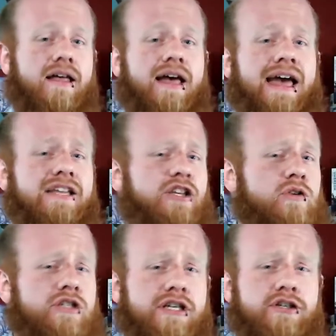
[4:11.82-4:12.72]
and
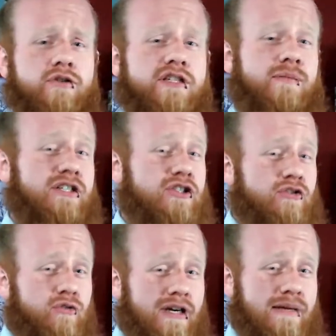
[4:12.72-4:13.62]
usually due to some
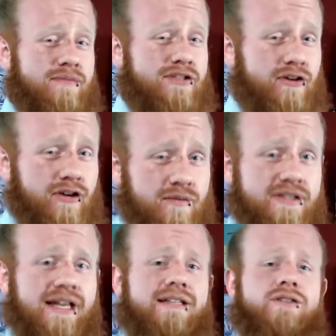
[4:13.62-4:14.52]
extreme
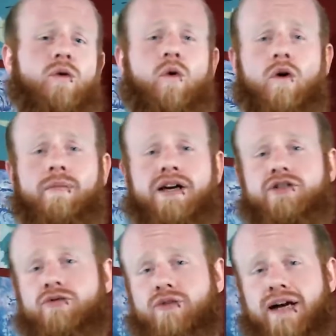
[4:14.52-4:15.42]
circumstance or by
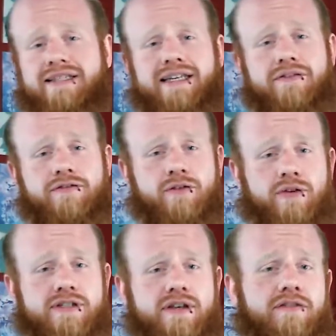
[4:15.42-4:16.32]
direct
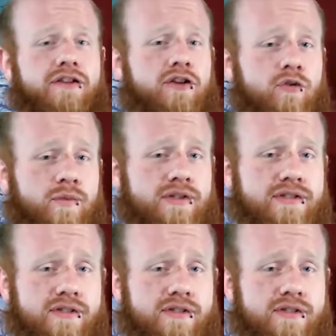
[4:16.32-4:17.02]
influence of humans.